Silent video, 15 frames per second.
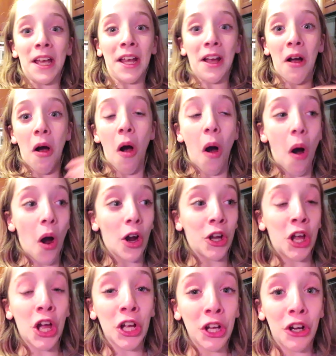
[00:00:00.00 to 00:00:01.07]
like,
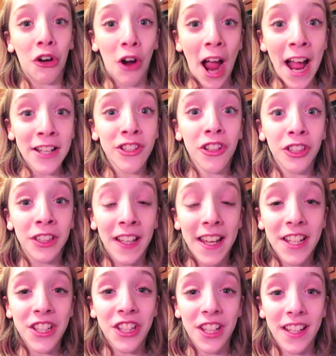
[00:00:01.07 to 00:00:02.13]

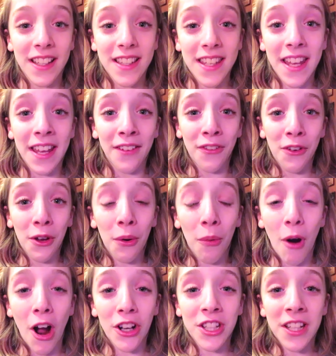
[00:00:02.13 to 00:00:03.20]
congratulations. If you're
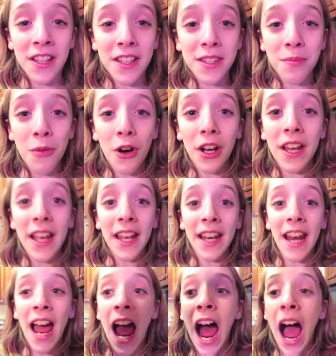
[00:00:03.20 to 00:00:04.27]
watching this,
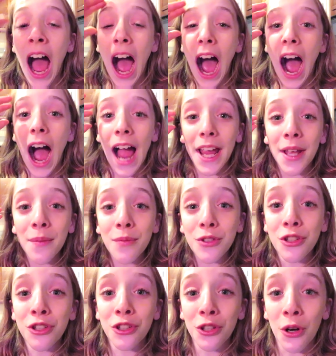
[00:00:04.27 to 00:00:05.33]
Morgan, I am
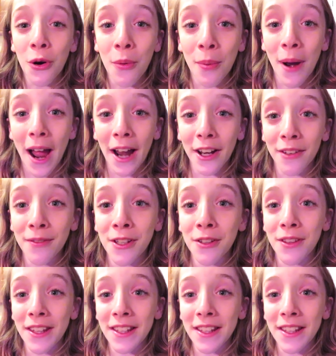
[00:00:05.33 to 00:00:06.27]
so proud of you.